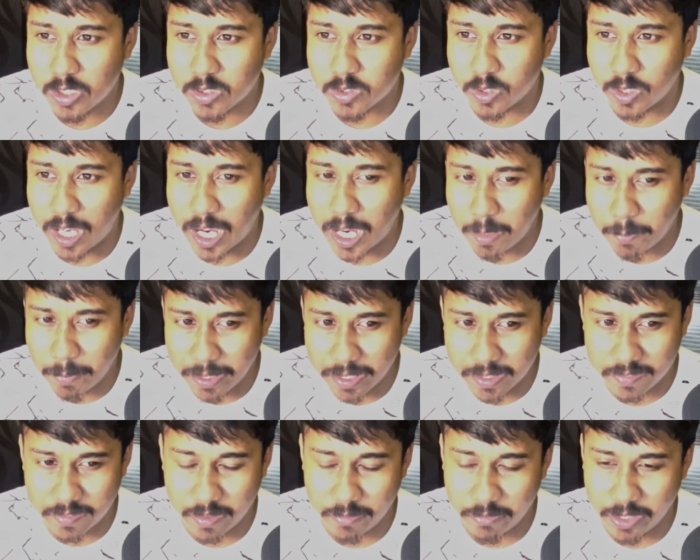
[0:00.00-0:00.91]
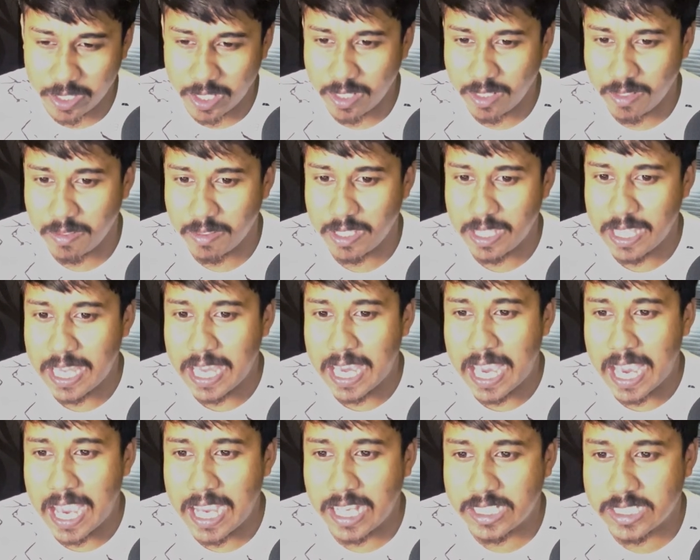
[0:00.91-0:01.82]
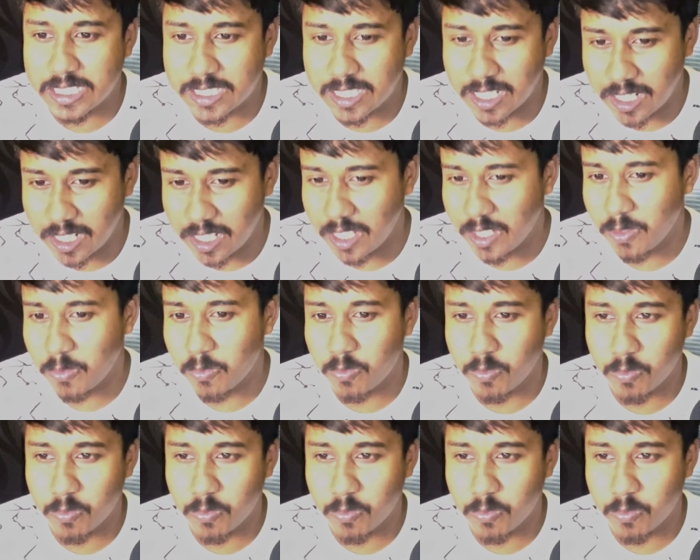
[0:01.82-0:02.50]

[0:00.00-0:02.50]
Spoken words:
So knight b d7, h3.